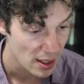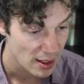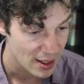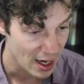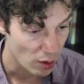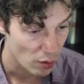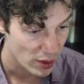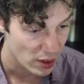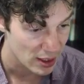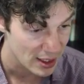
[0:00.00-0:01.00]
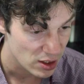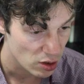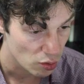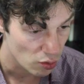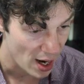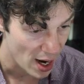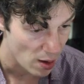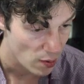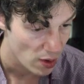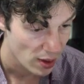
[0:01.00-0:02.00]
Now, we're gonna need to
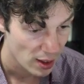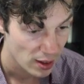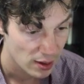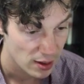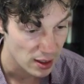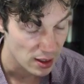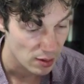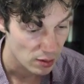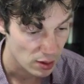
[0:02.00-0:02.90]
grab the